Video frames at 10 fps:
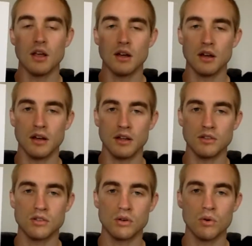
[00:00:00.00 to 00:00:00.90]

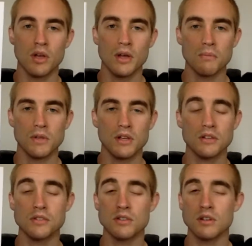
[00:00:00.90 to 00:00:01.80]
And so
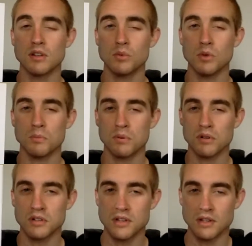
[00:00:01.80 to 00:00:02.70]
because you're dealing with
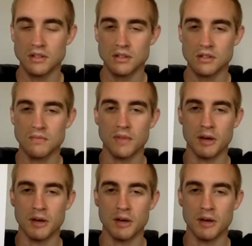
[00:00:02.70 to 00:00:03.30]
percents,